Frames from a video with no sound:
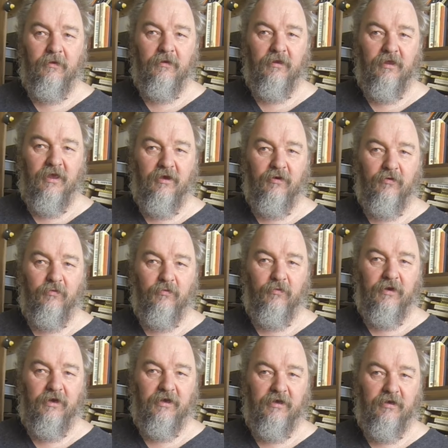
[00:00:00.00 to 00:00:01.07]
Now,
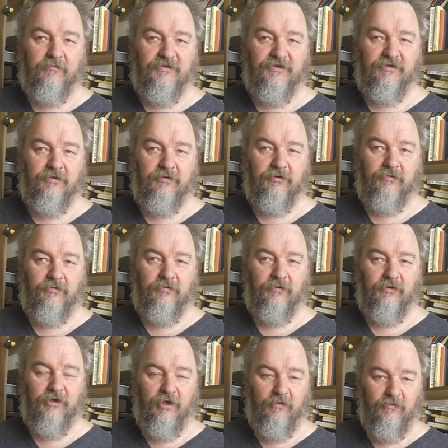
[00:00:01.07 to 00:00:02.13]
when it comes to
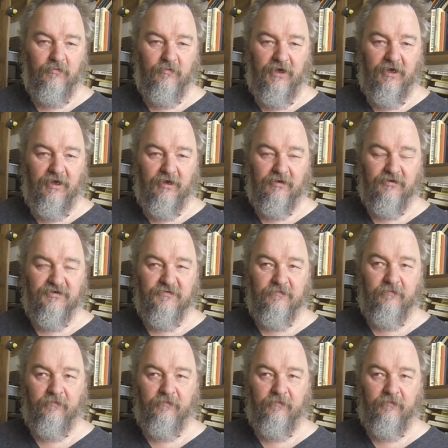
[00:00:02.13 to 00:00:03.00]
human beings,